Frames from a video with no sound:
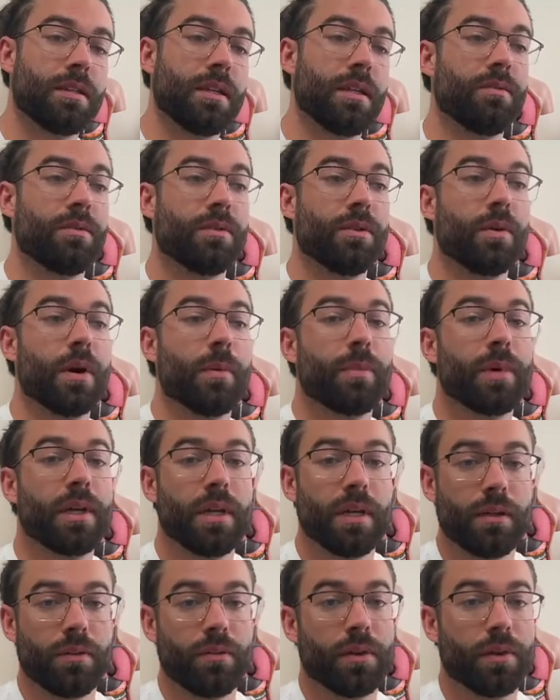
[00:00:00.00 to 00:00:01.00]
even though I
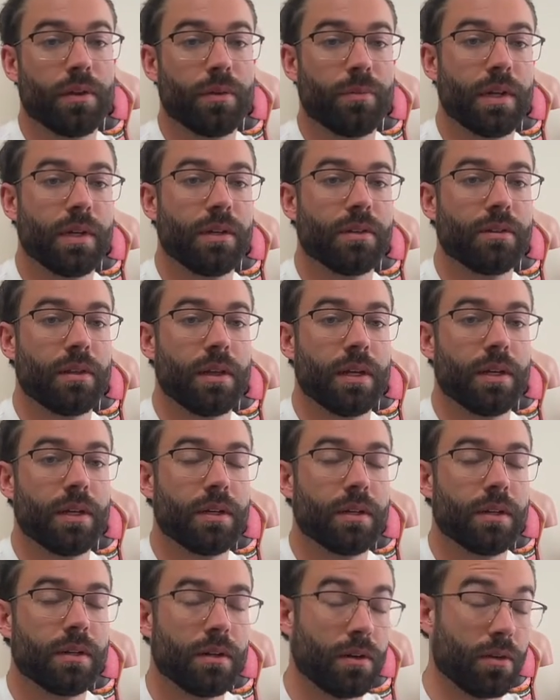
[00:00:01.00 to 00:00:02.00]
peed 30 minutes
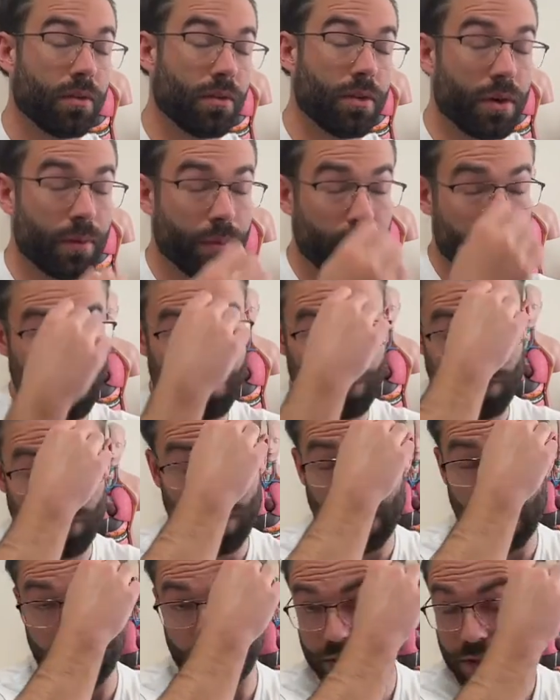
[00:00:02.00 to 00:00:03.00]
later or 30 minutes
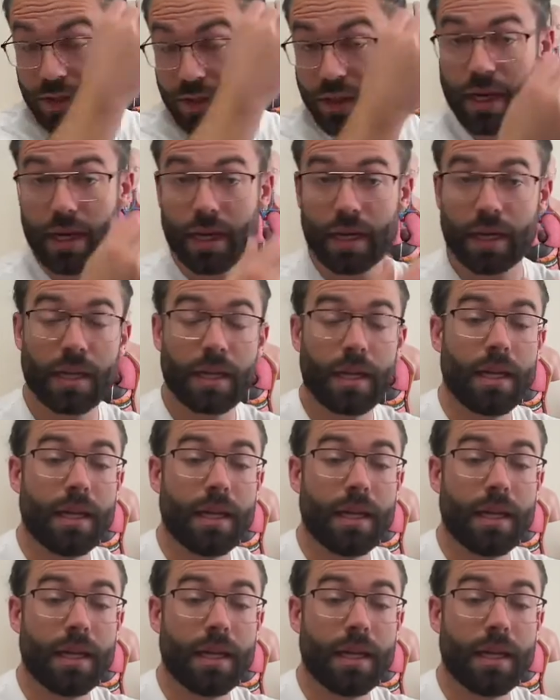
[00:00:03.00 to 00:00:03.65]
prior to that.